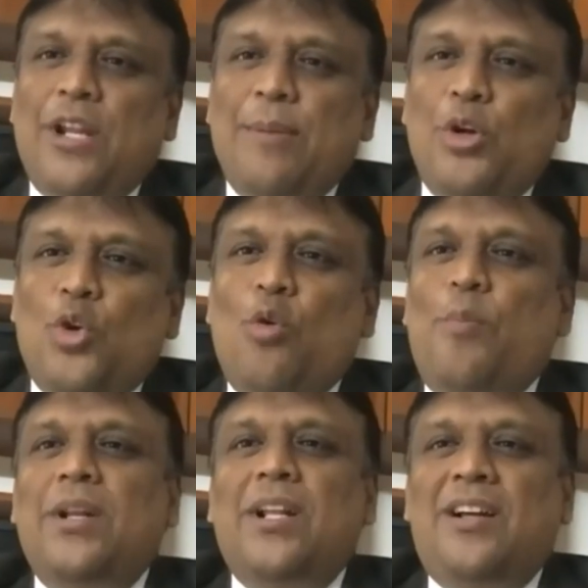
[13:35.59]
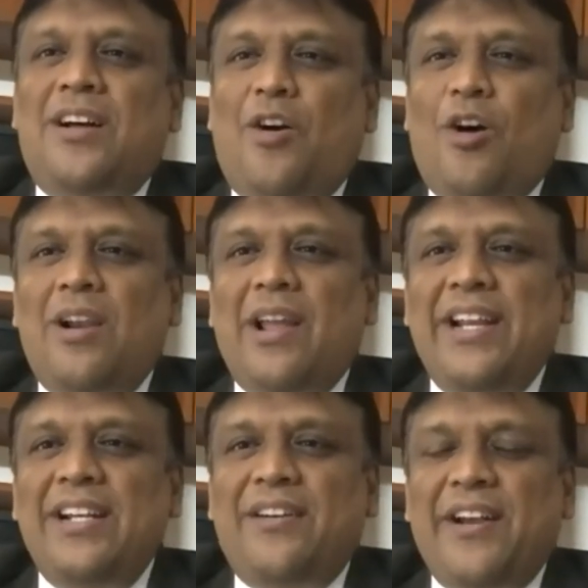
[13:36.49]
you're able to open an
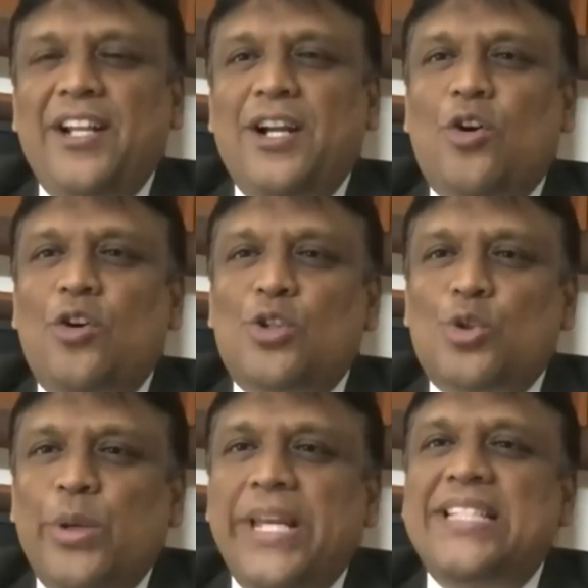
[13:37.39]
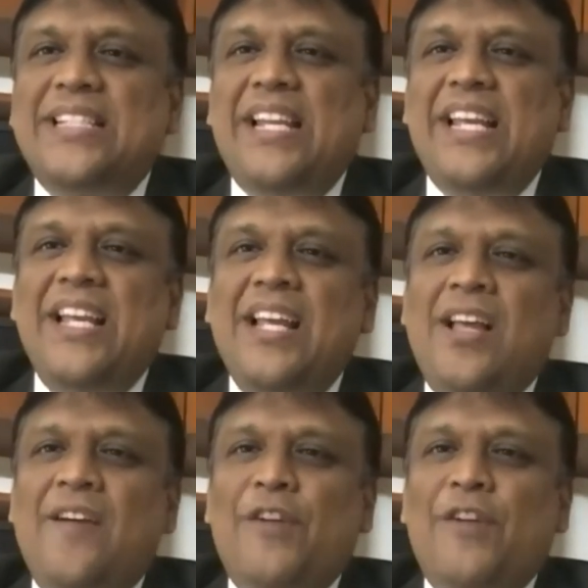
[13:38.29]
online trading account so easily